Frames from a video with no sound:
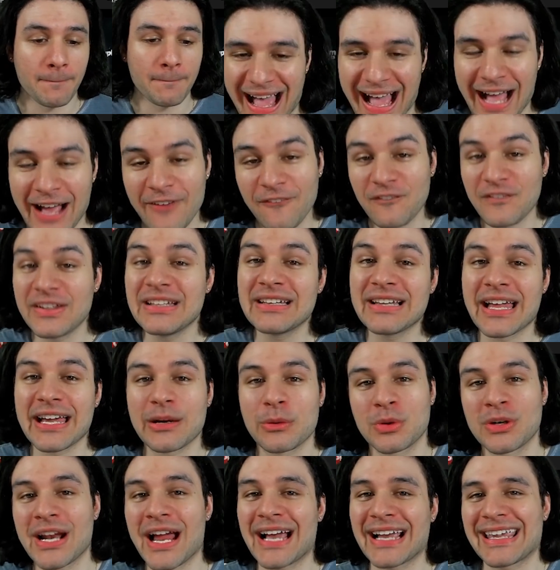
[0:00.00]
I feel like
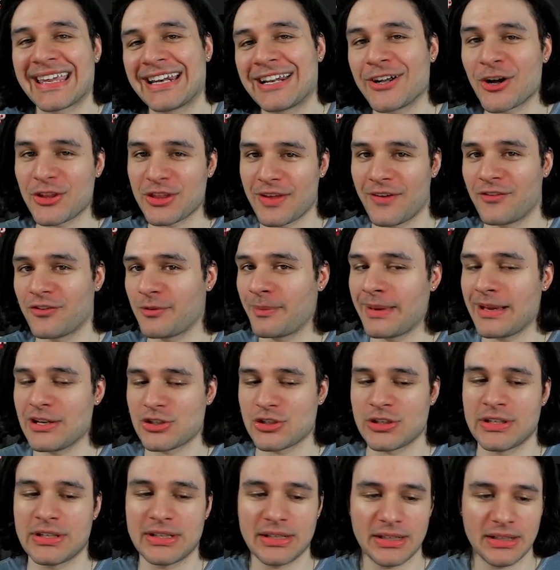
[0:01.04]
we're not getting all the
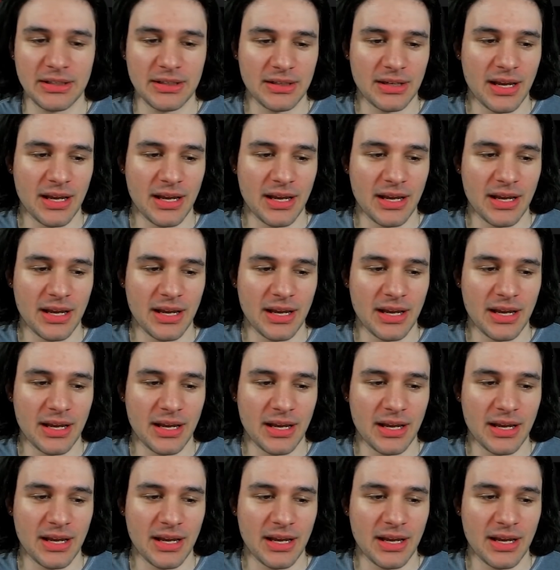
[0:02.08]
information.